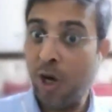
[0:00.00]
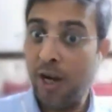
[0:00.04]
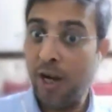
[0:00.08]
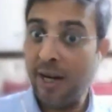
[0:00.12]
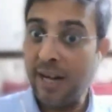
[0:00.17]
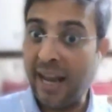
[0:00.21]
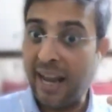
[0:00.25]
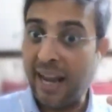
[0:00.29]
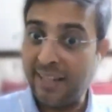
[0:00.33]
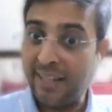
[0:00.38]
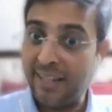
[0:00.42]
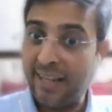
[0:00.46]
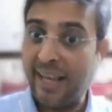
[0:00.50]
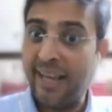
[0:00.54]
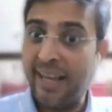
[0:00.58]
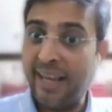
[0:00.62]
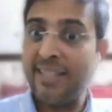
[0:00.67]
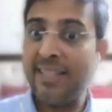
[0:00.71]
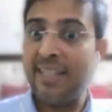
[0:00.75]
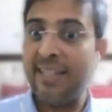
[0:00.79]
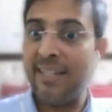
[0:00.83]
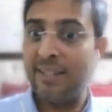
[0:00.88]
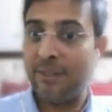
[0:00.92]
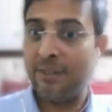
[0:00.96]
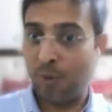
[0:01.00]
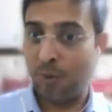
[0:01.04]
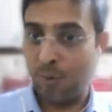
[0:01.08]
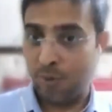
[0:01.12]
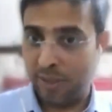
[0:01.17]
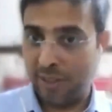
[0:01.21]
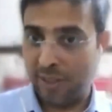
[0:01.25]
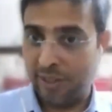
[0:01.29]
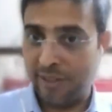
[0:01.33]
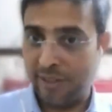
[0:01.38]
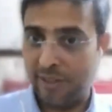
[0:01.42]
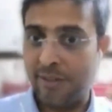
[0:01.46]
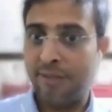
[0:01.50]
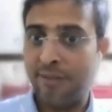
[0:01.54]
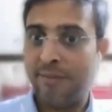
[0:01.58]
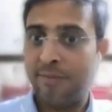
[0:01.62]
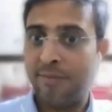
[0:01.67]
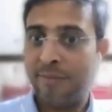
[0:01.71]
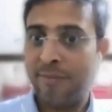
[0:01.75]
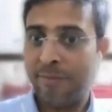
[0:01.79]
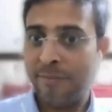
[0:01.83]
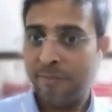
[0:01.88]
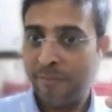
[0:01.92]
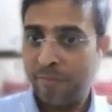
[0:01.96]
Where you are analyzing
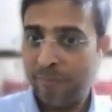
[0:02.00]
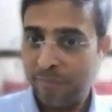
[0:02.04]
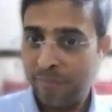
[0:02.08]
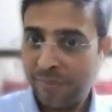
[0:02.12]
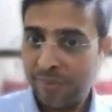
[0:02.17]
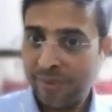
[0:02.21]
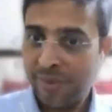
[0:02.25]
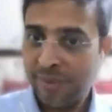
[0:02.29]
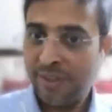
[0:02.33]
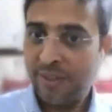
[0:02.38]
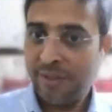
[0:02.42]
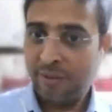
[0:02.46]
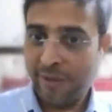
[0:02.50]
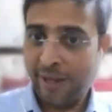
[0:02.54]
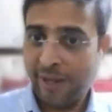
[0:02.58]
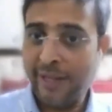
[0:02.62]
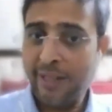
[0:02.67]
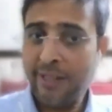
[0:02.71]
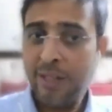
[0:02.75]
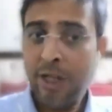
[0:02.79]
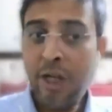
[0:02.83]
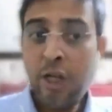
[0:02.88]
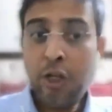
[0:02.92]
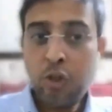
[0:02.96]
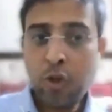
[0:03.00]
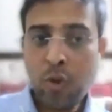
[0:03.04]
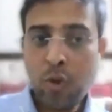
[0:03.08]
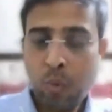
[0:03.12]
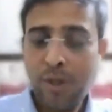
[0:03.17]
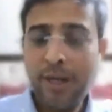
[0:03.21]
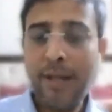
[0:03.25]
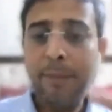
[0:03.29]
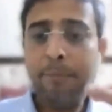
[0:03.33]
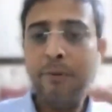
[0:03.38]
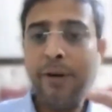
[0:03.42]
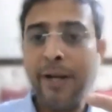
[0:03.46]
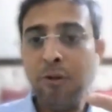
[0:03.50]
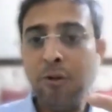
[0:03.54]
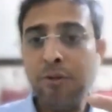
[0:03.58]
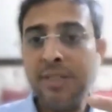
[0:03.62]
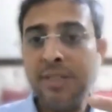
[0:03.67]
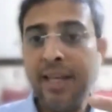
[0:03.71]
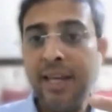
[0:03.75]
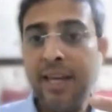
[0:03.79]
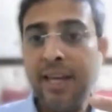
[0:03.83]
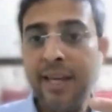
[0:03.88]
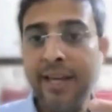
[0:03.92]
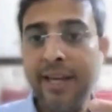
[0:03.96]
associated. Right? So what
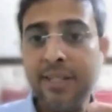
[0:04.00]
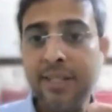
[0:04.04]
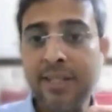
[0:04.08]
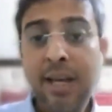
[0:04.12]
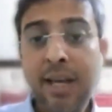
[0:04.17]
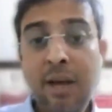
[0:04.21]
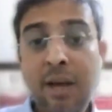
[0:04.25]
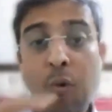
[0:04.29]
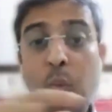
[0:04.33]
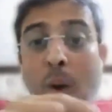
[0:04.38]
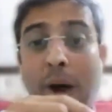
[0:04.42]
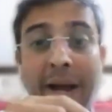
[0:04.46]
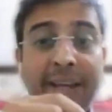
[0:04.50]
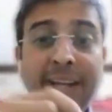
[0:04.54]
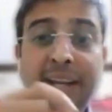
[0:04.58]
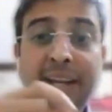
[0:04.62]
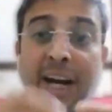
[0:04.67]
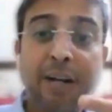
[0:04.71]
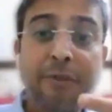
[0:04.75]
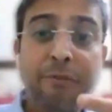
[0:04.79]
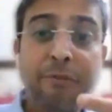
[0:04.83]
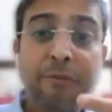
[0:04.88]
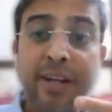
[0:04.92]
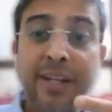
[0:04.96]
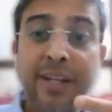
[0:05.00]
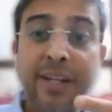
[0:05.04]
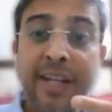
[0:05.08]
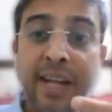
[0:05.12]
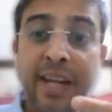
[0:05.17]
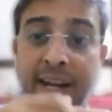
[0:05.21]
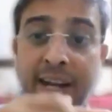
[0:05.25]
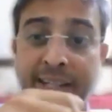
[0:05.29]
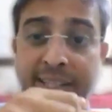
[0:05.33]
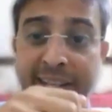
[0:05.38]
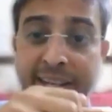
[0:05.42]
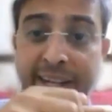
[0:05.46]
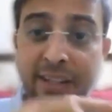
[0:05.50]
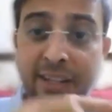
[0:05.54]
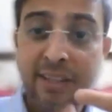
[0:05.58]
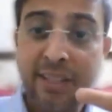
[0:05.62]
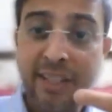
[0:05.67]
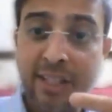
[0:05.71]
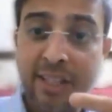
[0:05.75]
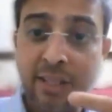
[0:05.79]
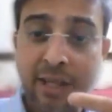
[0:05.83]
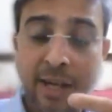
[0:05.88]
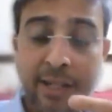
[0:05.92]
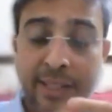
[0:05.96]
I'm trying to say is, why can't we
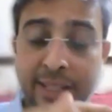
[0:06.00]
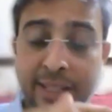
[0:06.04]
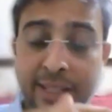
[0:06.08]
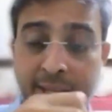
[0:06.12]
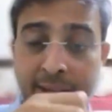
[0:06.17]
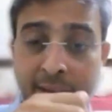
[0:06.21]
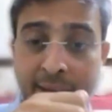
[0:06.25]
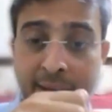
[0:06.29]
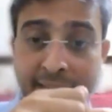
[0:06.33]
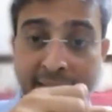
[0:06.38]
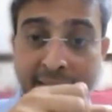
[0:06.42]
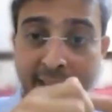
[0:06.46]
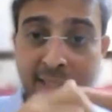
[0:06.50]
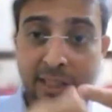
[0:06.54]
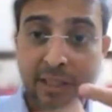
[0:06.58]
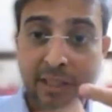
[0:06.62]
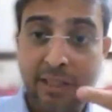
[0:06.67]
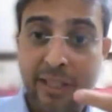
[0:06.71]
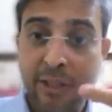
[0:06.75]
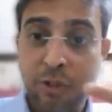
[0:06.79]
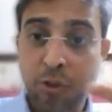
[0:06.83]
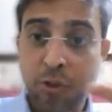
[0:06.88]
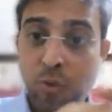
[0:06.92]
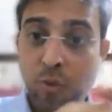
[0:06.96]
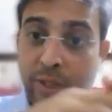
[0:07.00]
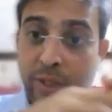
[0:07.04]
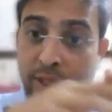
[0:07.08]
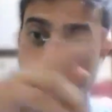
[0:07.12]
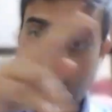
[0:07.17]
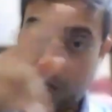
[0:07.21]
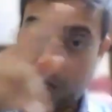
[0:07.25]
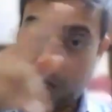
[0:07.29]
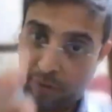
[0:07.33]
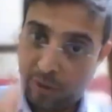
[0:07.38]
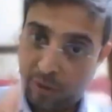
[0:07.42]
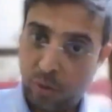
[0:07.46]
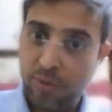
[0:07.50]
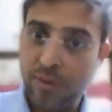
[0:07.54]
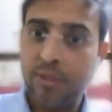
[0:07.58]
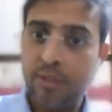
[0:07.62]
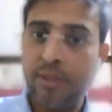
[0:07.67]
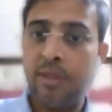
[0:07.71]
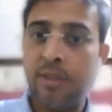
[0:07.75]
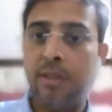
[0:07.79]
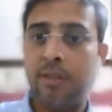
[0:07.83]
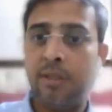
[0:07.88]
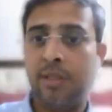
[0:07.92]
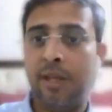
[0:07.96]
attach these two in
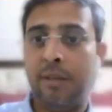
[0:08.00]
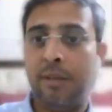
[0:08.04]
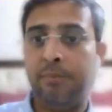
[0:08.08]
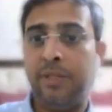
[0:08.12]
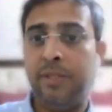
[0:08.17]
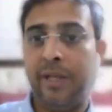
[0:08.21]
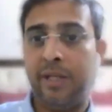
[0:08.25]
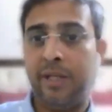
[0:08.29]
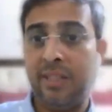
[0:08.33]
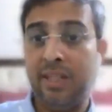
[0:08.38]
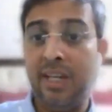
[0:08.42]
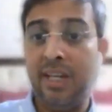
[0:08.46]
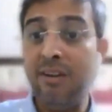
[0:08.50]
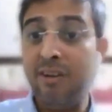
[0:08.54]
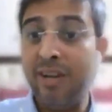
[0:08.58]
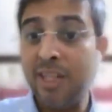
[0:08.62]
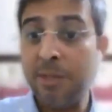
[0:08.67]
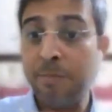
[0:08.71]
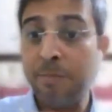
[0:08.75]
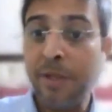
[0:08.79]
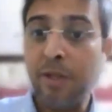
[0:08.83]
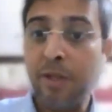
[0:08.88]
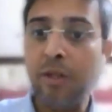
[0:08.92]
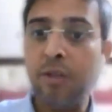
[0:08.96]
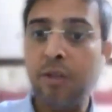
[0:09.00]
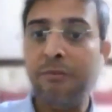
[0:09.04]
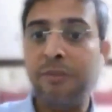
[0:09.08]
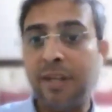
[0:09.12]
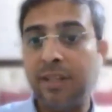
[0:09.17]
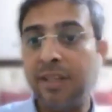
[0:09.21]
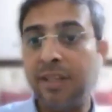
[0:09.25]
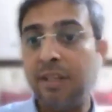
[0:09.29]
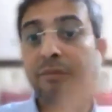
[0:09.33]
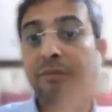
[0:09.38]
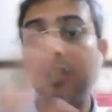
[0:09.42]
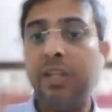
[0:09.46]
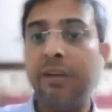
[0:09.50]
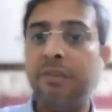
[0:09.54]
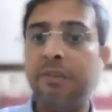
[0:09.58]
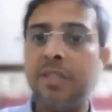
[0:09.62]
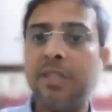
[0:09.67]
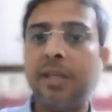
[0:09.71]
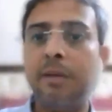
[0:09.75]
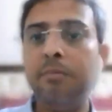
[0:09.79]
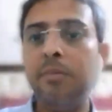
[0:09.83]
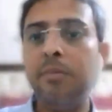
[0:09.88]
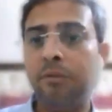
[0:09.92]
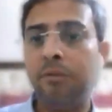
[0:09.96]
our own subjects, irrespective of the fact
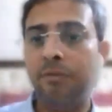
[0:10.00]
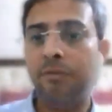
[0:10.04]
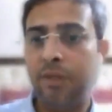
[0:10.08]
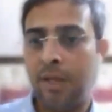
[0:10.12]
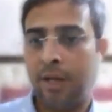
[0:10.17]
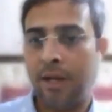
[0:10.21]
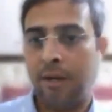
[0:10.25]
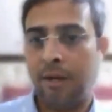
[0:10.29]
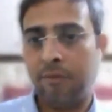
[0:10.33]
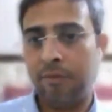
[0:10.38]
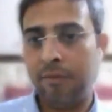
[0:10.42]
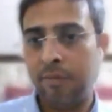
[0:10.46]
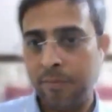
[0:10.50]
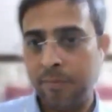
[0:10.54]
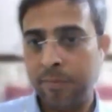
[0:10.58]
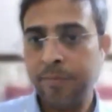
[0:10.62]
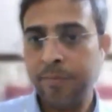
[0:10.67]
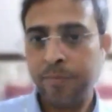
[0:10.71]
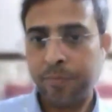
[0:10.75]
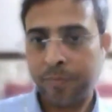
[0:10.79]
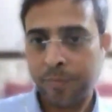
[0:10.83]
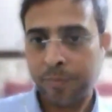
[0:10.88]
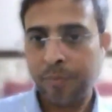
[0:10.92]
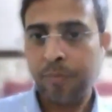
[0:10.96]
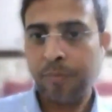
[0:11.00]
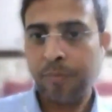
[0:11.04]
that whichever subject we are.